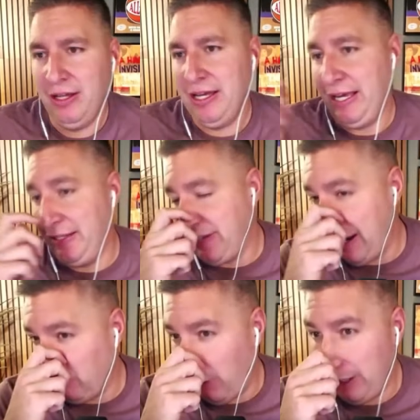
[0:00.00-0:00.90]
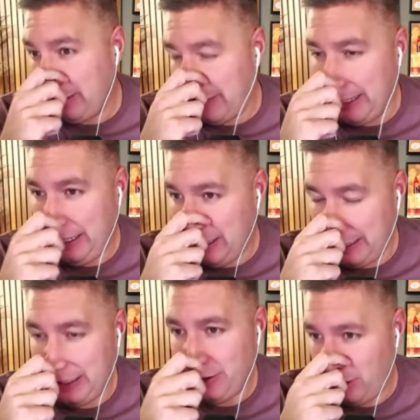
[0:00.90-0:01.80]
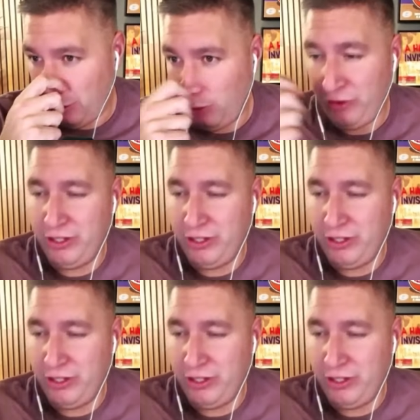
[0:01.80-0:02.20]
It's ironic that in a year where the